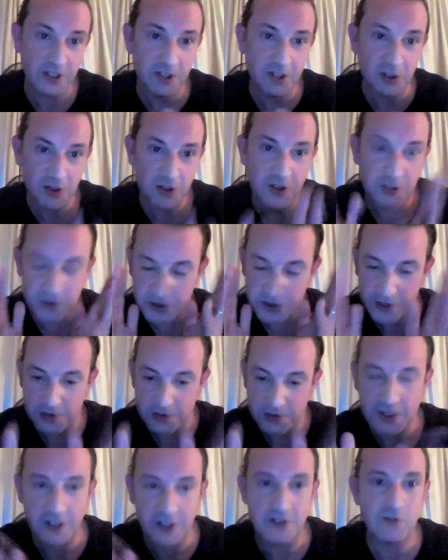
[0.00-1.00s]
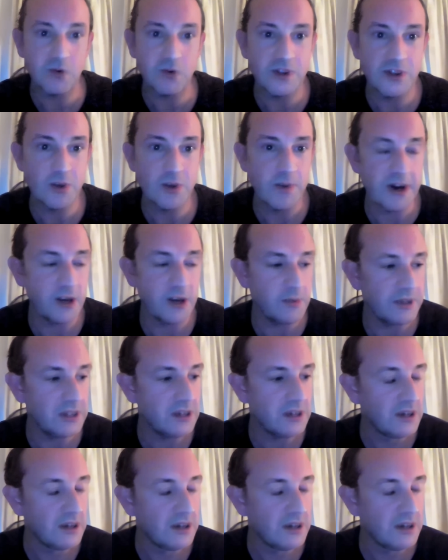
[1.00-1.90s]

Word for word: You, you you're kind of with your baby.